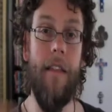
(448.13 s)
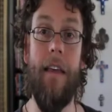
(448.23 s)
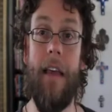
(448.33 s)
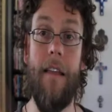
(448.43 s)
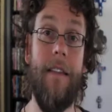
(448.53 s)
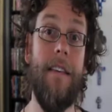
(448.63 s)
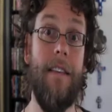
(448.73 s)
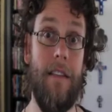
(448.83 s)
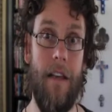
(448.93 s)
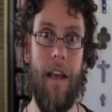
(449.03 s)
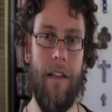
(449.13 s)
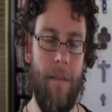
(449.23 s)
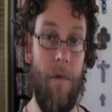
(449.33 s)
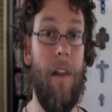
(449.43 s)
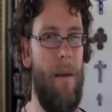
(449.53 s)
this is the guilt
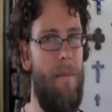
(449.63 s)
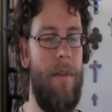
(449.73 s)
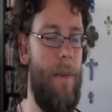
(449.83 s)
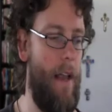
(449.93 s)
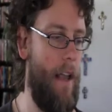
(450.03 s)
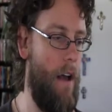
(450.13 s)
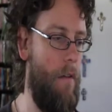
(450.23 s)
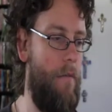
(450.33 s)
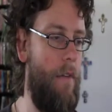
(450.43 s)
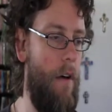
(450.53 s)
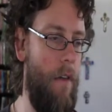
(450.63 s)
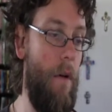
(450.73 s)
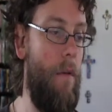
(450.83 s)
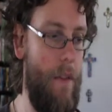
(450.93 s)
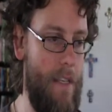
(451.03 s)
I'm really speaking of,
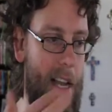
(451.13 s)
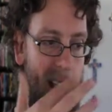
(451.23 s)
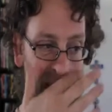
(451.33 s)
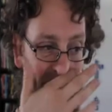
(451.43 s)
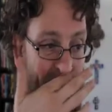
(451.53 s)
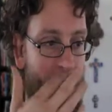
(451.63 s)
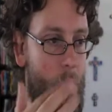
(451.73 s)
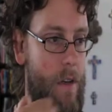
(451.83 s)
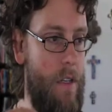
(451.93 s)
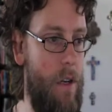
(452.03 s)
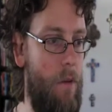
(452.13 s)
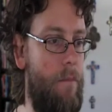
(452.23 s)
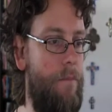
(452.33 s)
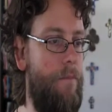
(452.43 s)
although the second is important too.